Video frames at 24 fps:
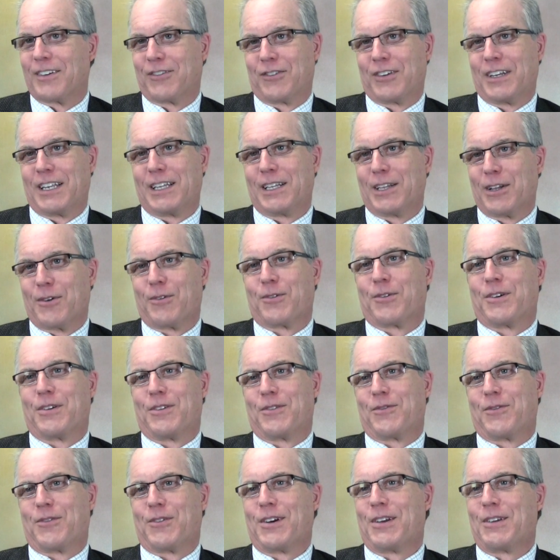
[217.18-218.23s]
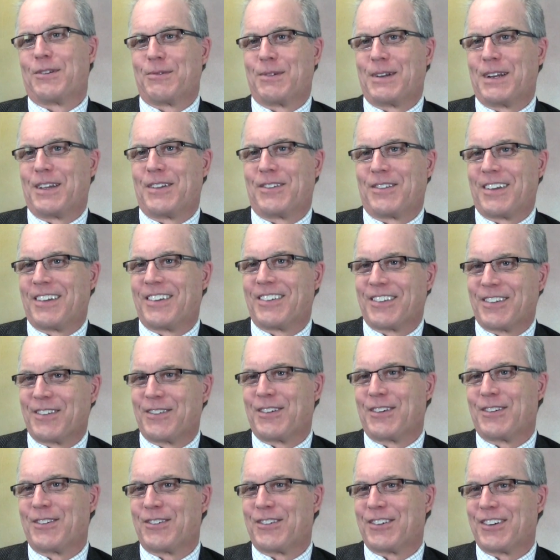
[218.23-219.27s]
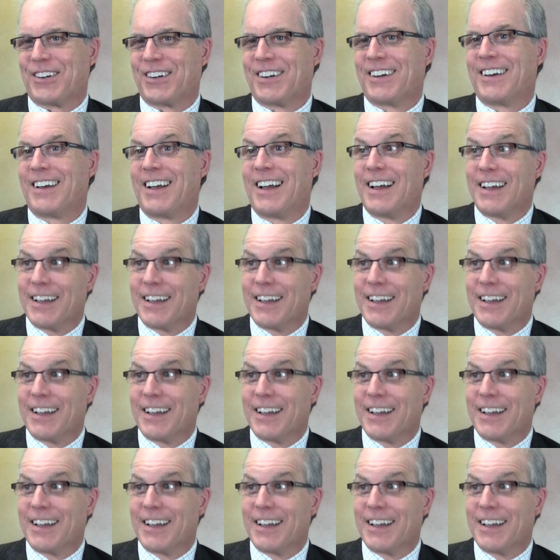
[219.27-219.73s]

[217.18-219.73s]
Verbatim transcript: Should he lower his voice when he says the future?